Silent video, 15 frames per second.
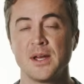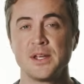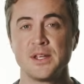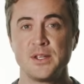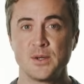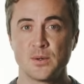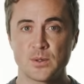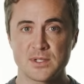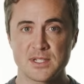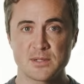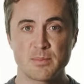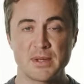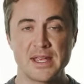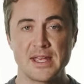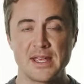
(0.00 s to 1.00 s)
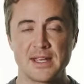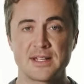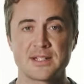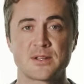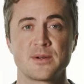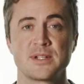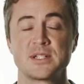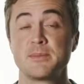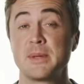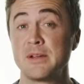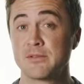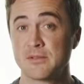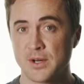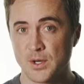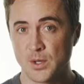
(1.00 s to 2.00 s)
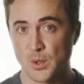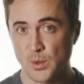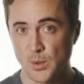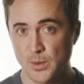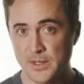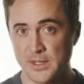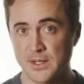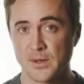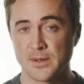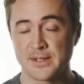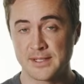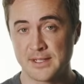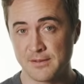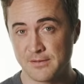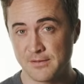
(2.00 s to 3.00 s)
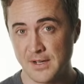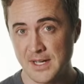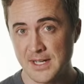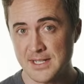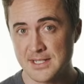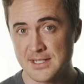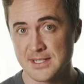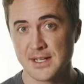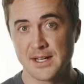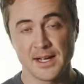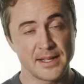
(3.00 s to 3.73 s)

Your speaking is going to be recorded on a device